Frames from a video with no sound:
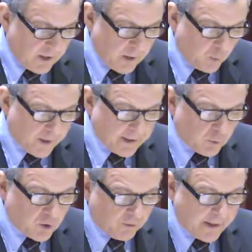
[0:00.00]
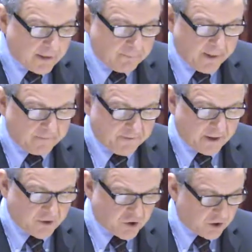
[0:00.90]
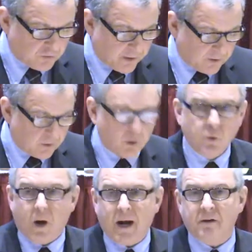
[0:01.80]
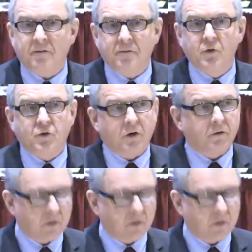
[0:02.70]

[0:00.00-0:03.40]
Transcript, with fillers: and one that will greatly benefit our children, who are the future